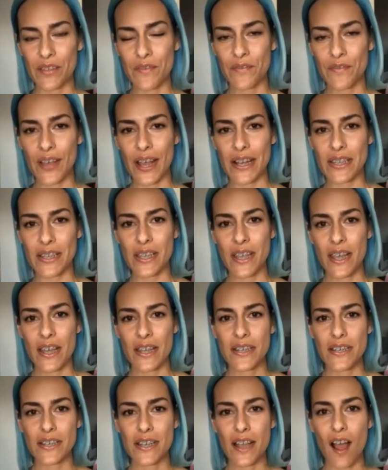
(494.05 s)
fact,
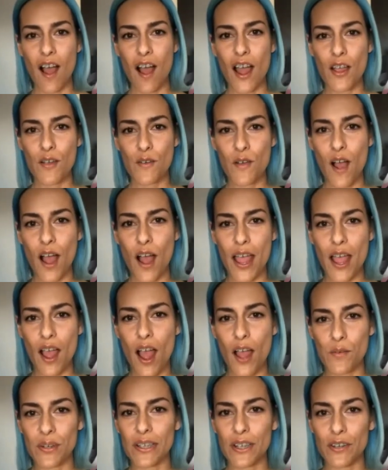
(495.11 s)

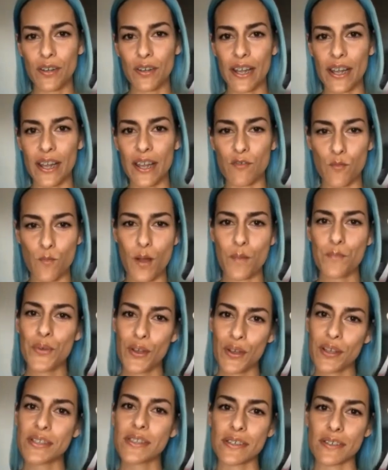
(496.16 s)
I would literally, if one
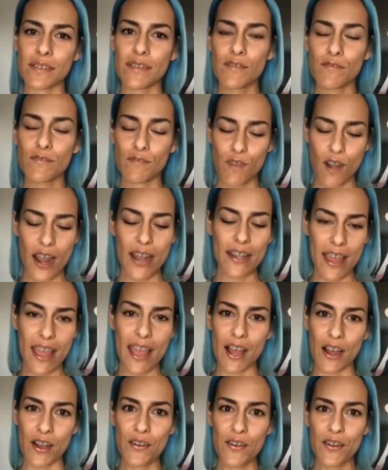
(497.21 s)
person right
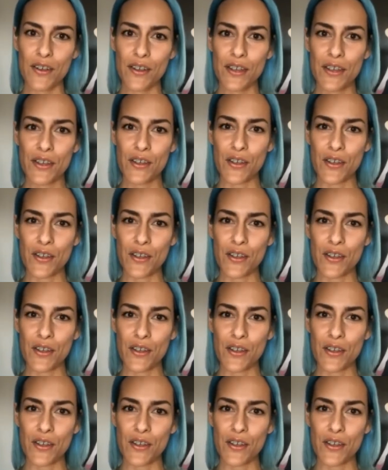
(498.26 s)
now